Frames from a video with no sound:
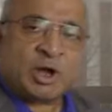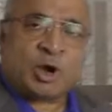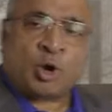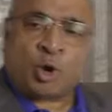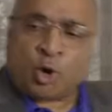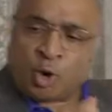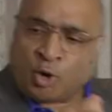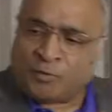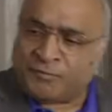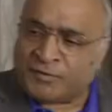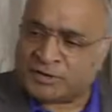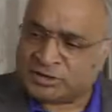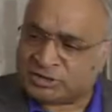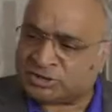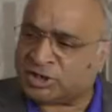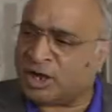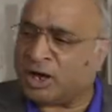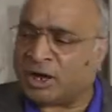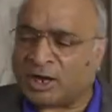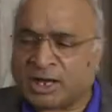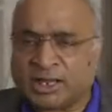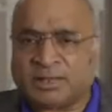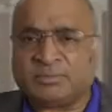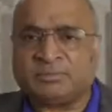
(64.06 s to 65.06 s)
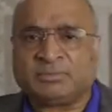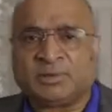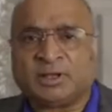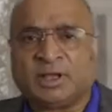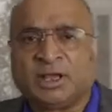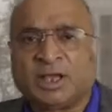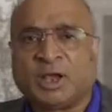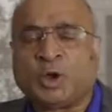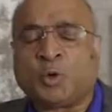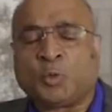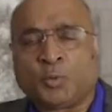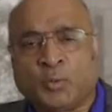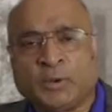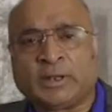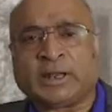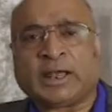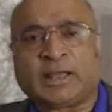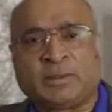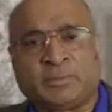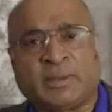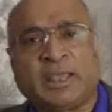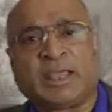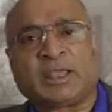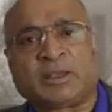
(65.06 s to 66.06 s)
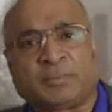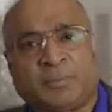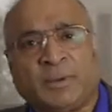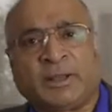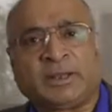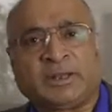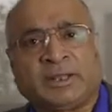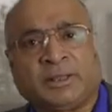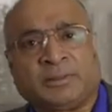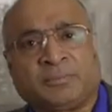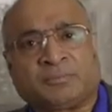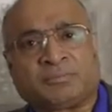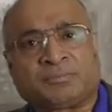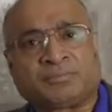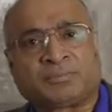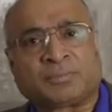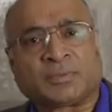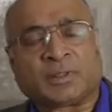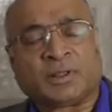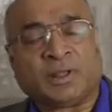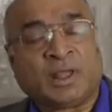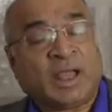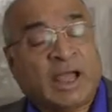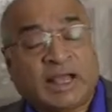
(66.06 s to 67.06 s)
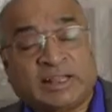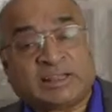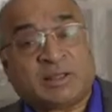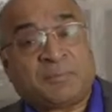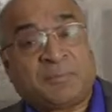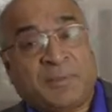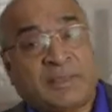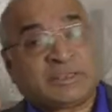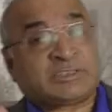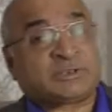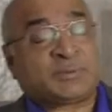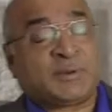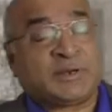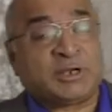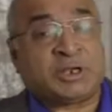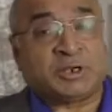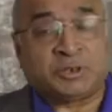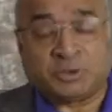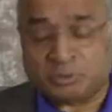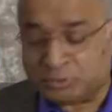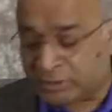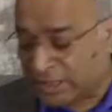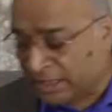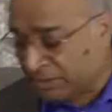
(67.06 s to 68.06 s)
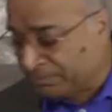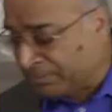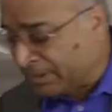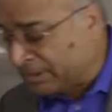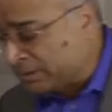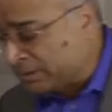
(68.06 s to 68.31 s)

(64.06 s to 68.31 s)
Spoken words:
over time, will I make money? And the best way to do that, by